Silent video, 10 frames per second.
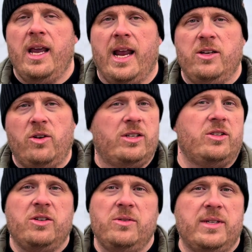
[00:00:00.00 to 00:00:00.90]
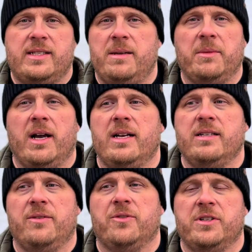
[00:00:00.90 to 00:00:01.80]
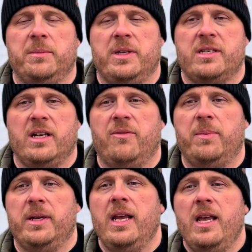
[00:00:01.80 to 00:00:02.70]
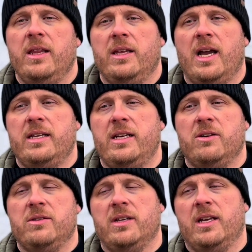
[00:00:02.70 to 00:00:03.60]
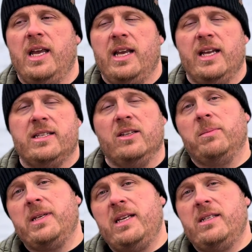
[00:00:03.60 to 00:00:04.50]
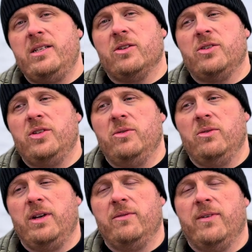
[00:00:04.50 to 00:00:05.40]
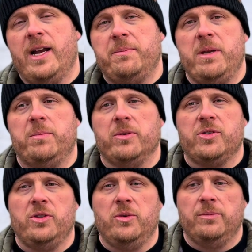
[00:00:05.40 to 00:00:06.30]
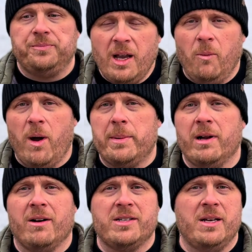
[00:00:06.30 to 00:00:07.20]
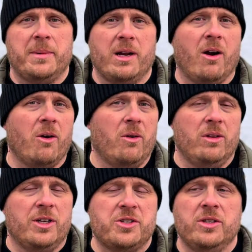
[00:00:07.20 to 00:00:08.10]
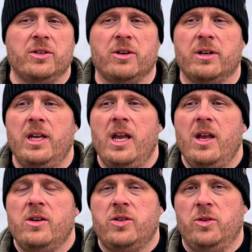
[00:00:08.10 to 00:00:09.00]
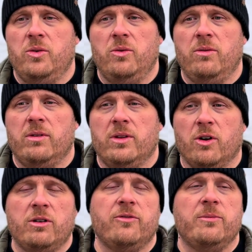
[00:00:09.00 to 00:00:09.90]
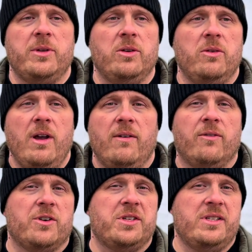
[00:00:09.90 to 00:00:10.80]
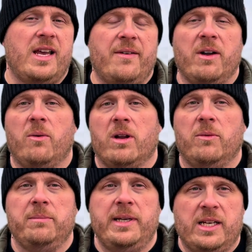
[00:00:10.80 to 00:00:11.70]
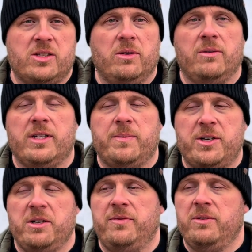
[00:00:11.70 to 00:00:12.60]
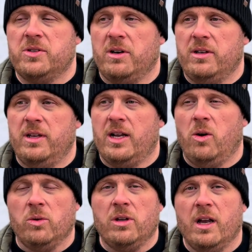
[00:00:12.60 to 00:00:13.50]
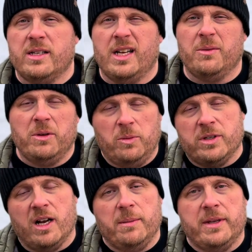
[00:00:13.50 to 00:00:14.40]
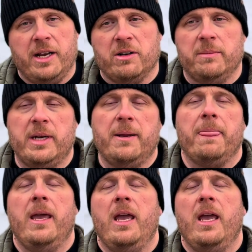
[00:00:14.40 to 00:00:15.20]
And you can still use that same content for some of this stuff. But the idea here is that it's a little bit easier to invite people to a webinar, seminar, or a lunch and learn to learn from you versus having a one-on-one meeting. So especially if you start that cold calling style of the world, and we'll talk about that here in a minute,